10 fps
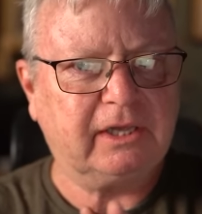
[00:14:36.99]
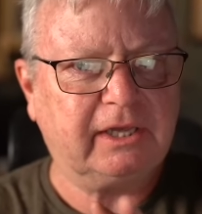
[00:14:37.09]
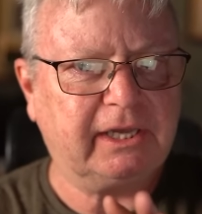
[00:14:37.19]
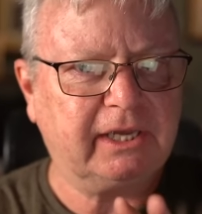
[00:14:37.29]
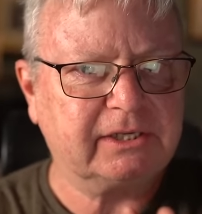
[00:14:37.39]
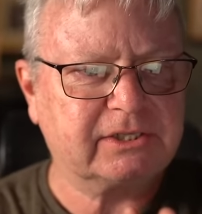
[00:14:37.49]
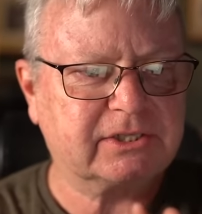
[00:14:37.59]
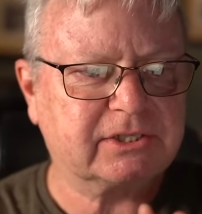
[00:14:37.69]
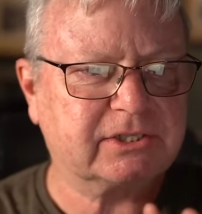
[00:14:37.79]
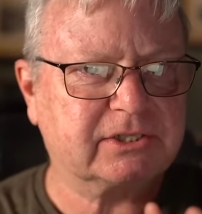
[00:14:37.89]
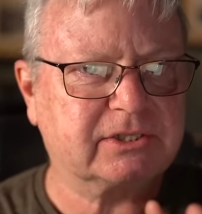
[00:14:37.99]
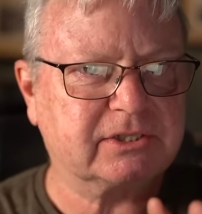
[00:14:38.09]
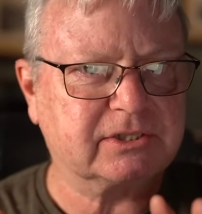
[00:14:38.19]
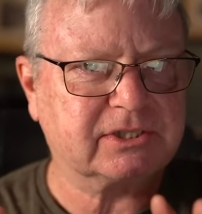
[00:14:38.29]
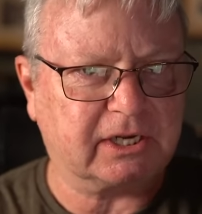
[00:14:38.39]
it's
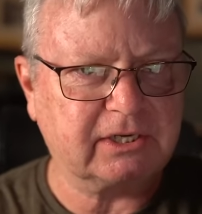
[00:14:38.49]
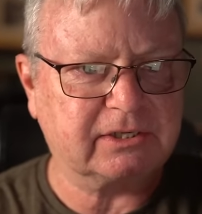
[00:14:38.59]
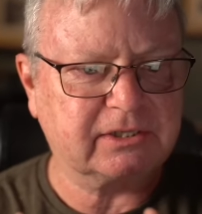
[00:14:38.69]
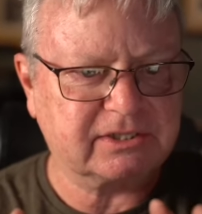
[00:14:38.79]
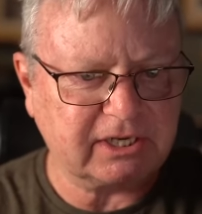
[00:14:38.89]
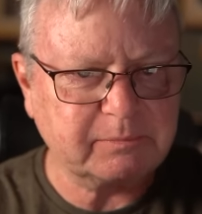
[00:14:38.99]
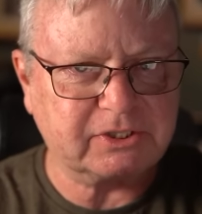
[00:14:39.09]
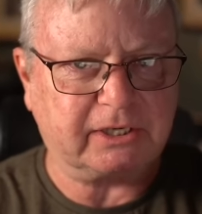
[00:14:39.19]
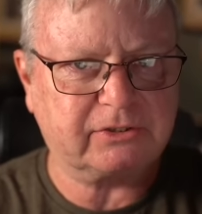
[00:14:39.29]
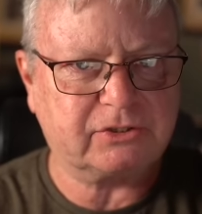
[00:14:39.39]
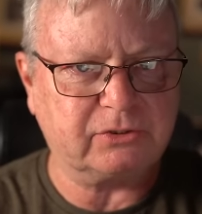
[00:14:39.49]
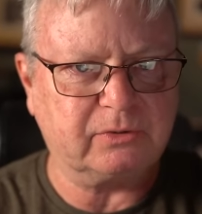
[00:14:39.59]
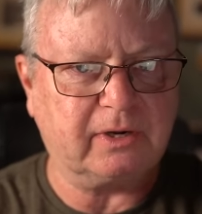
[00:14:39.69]
su- subject to